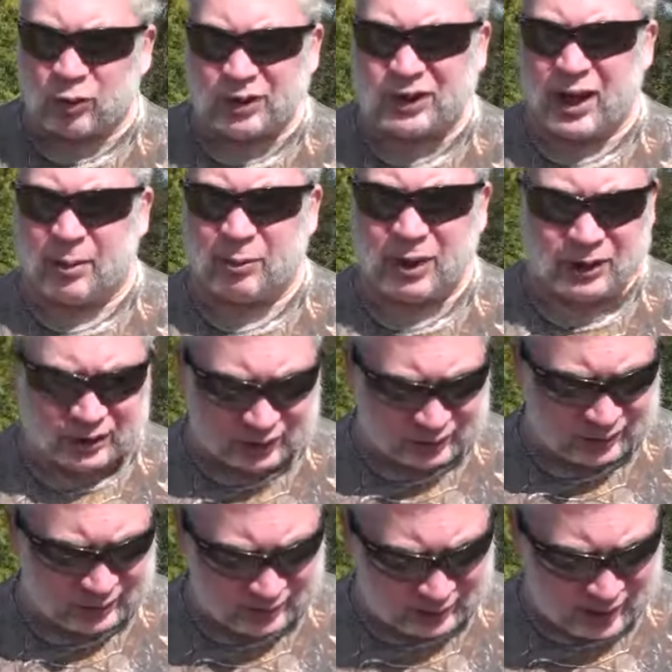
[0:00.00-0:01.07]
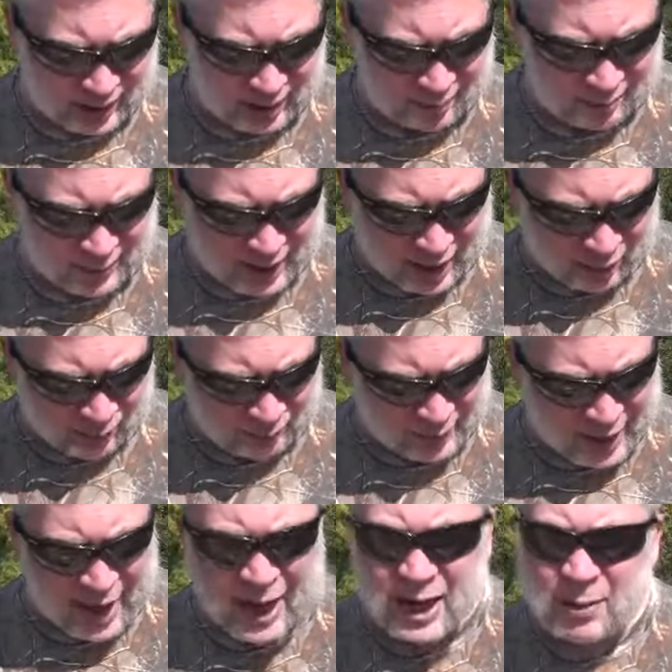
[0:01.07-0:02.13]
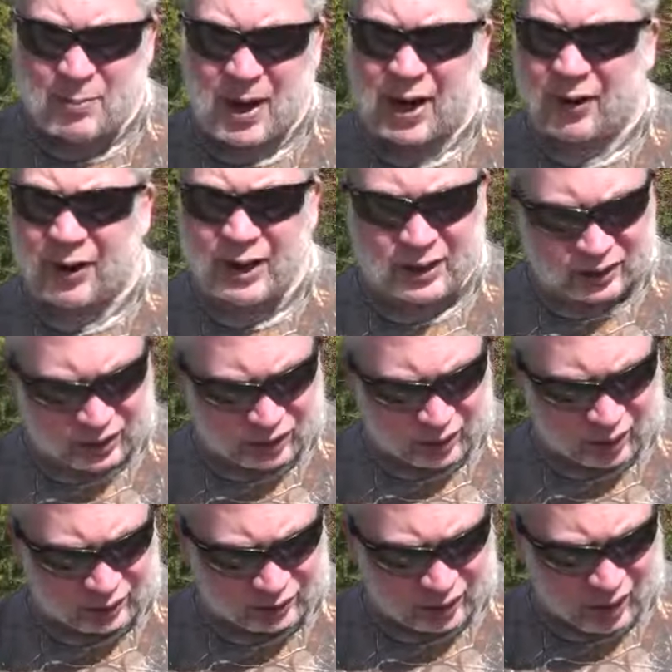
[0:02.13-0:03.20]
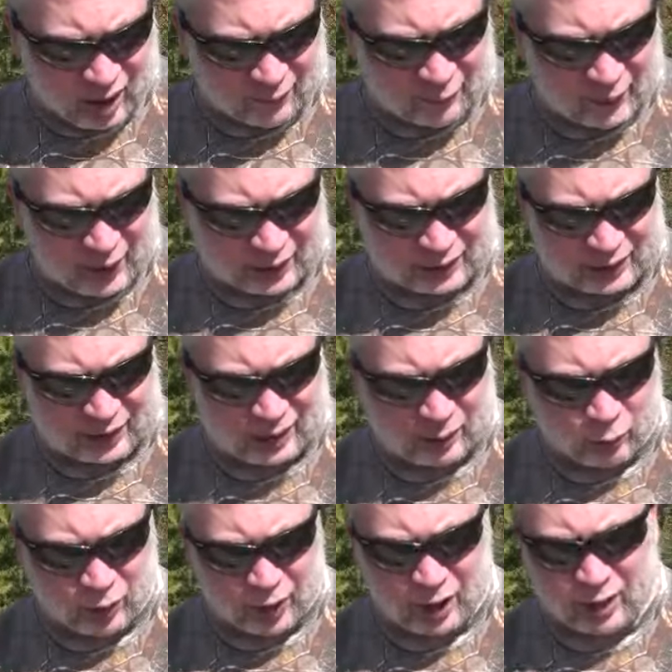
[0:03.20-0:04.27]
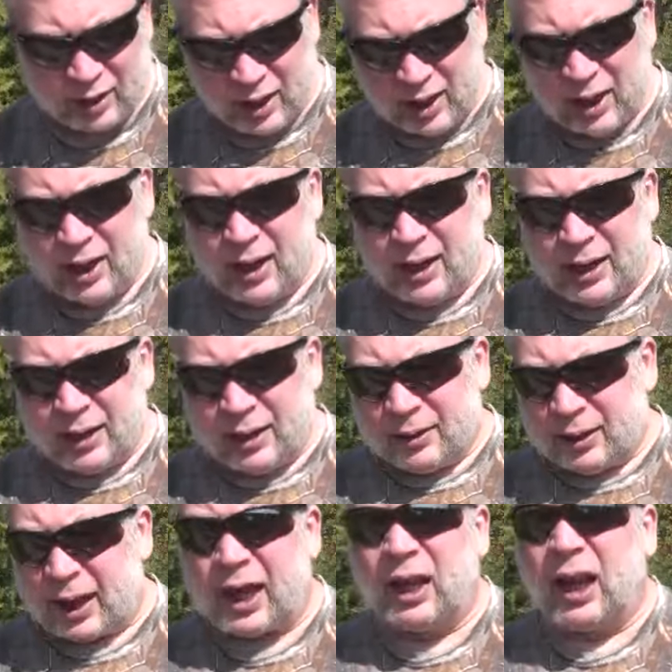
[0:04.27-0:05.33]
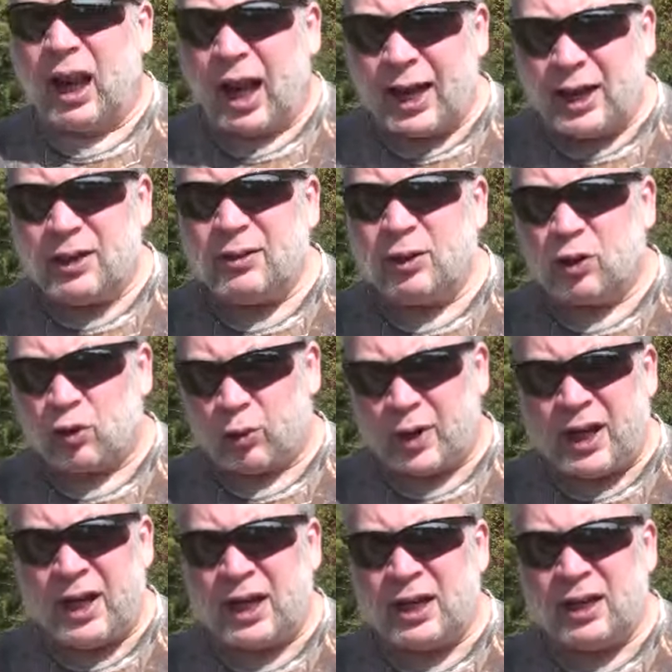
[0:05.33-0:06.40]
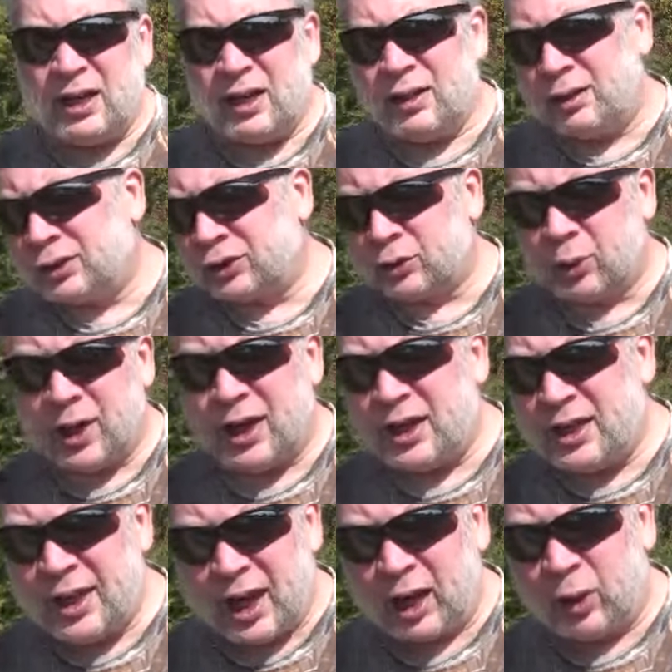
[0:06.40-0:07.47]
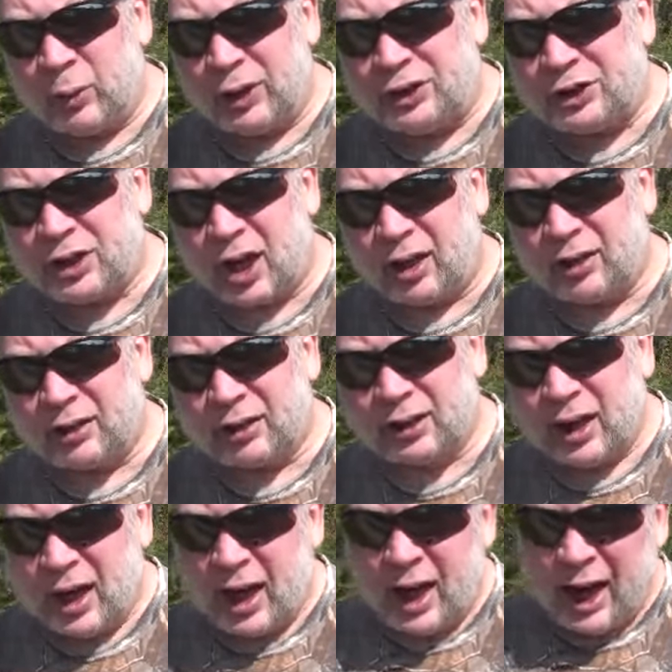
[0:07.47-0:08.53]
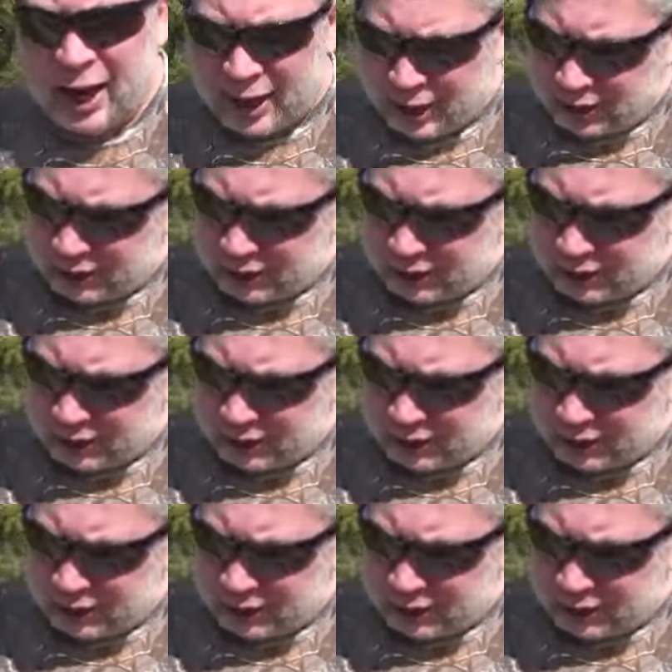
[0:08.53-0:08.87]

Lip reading: resemblance. Now, Nannyberry starts off as with a light green, sort of yellowish color, and